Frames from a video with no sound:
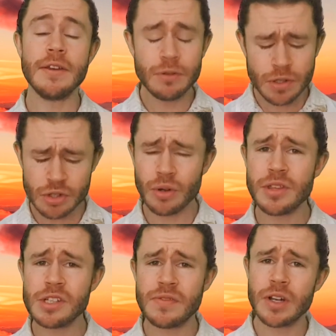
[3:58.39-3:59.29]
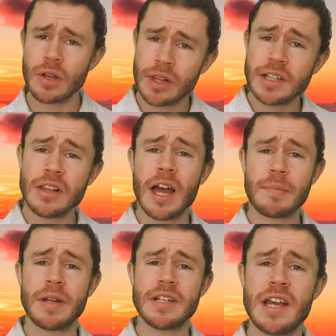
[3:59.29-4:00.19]
If you enjoyed this video, click the
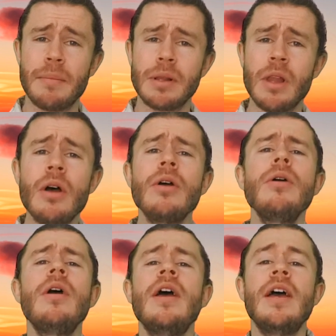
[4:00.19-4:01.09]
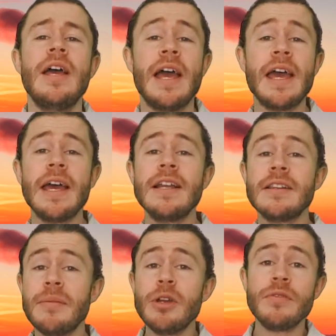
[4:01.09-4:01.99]
like down below, and
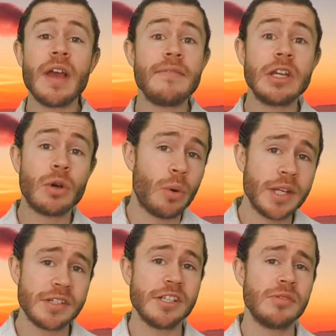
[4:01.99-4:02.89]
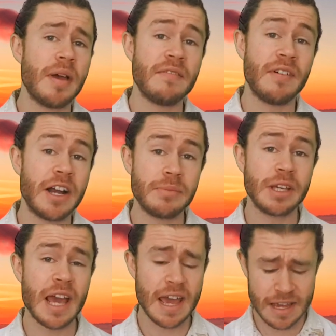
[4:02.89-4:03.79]
let me know if you have any questions about vitamin
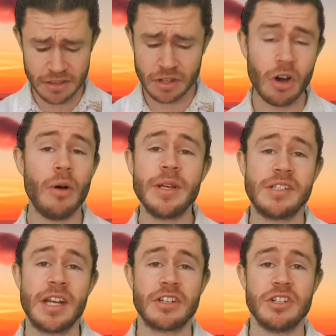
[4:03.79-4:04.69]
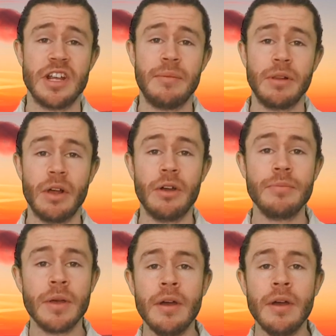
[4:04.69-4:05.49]
K in the comment section down below.